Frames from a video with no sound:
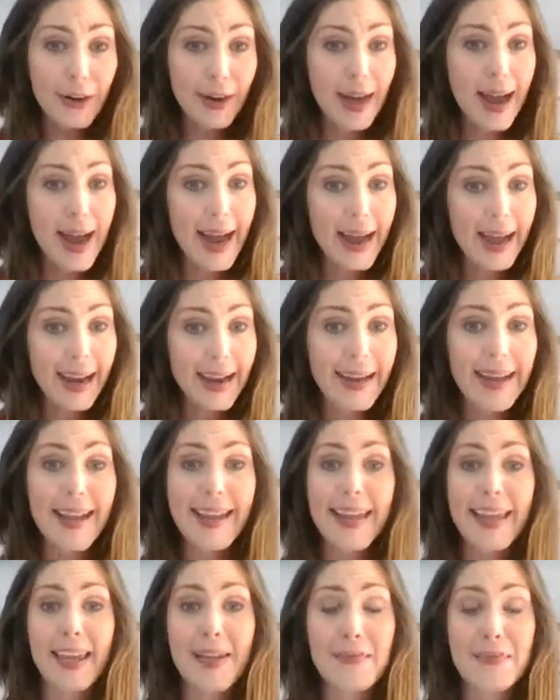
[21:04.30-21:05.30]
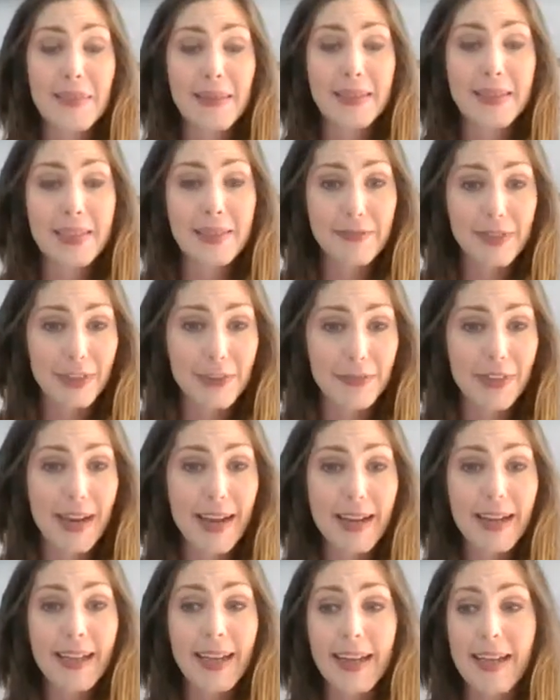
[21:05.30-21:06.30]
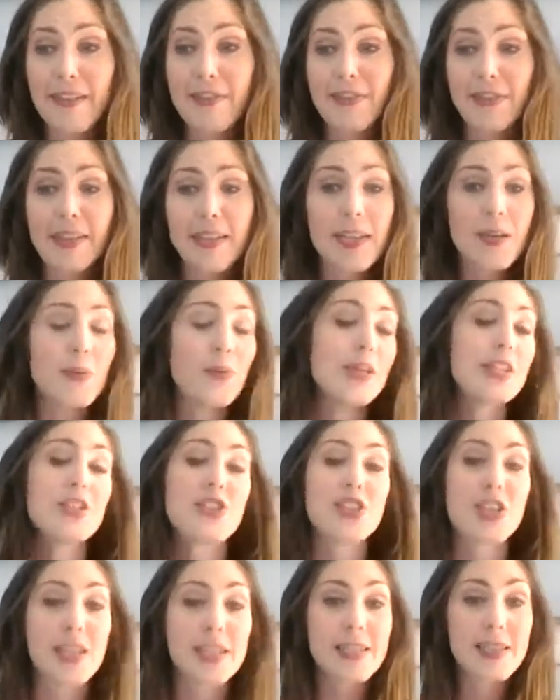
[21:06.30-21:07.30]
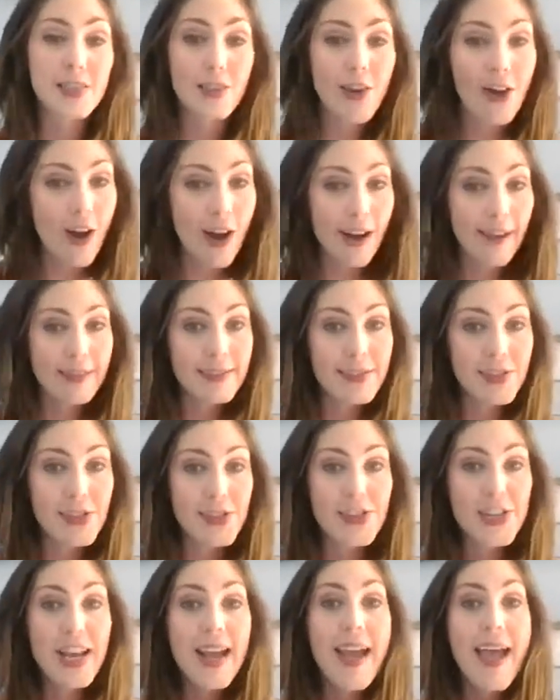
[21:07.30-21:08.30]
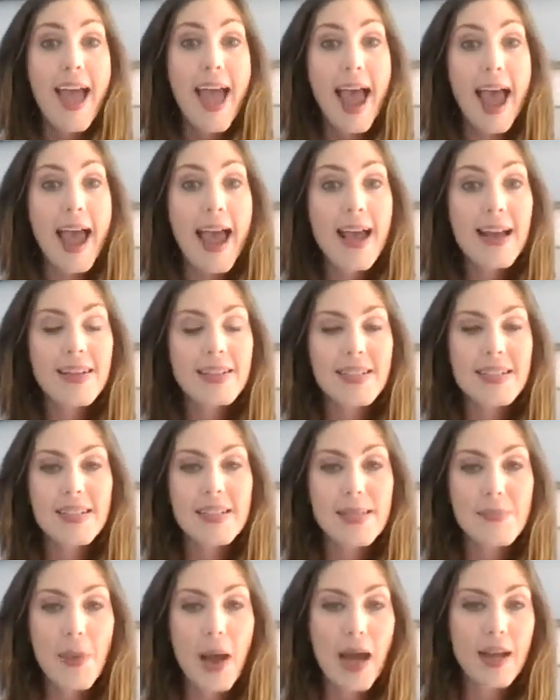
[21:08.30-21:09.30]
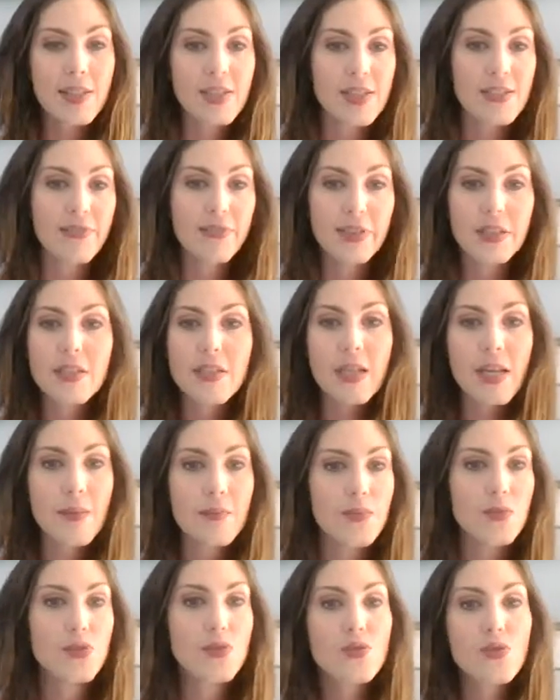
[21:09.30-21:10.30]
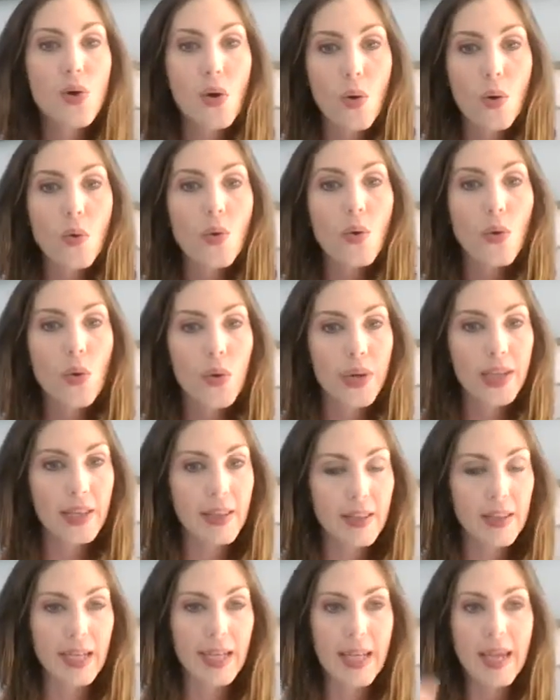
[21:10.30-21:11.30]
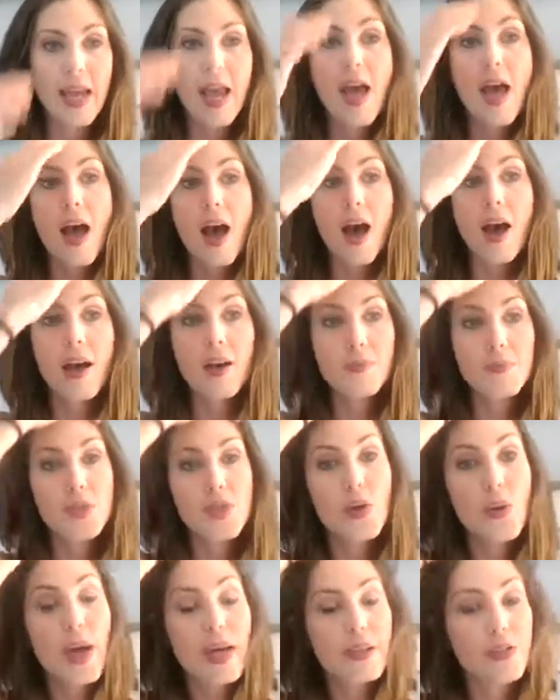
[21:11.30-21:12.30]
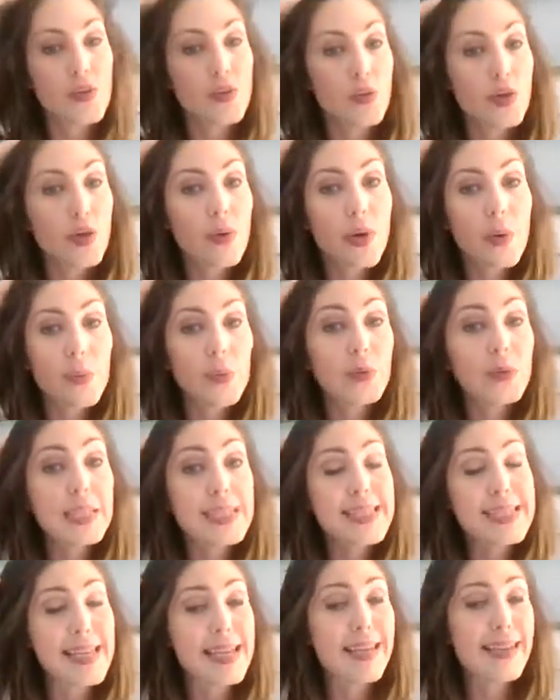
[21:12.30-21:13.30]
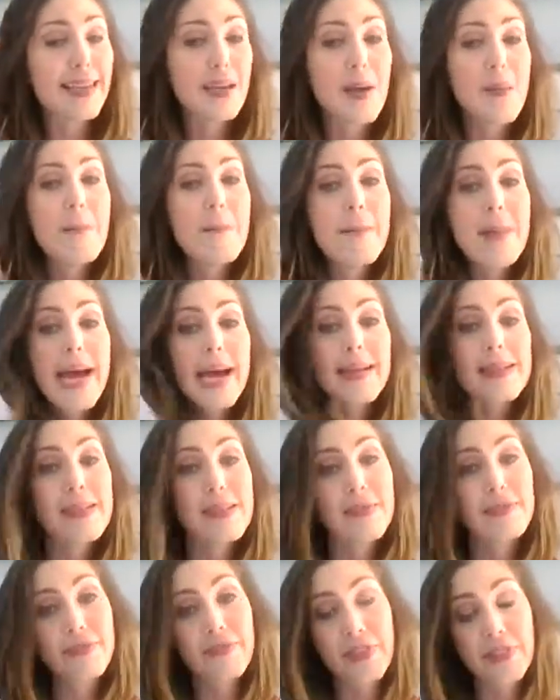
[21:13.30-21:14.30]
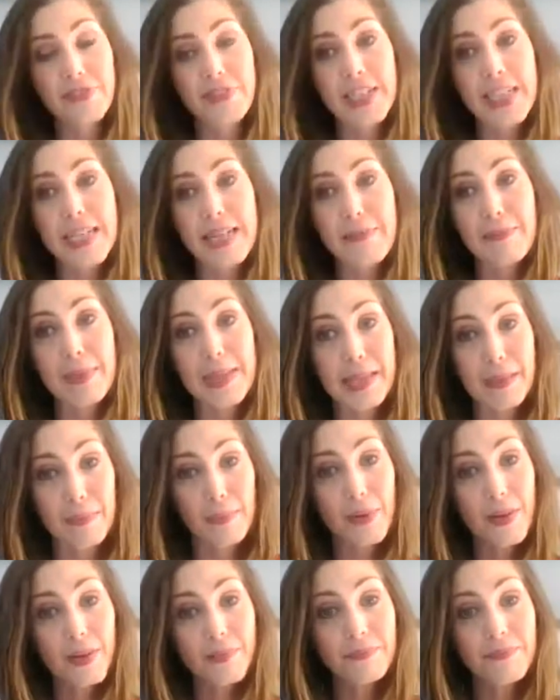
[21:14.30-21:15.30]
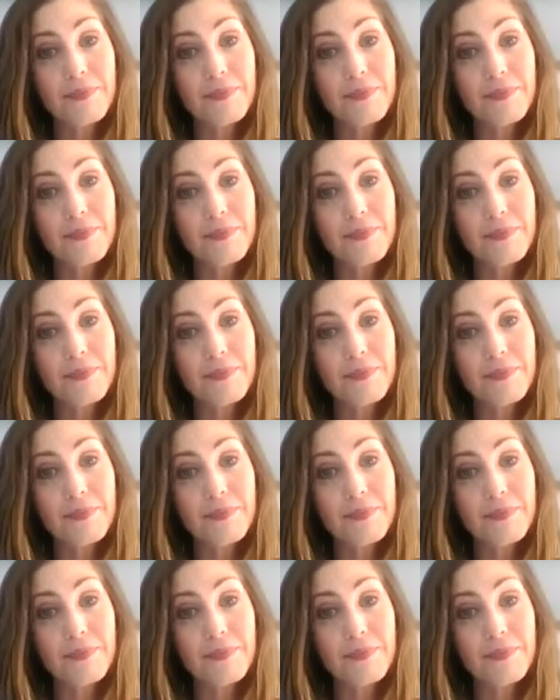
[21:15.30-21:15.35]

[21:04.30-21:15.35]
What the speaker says: Guide. I can't believe it, right? Like, I feel like we just launched and spots filled up so quickly. So as you know, I'm only taking a max of 15 people.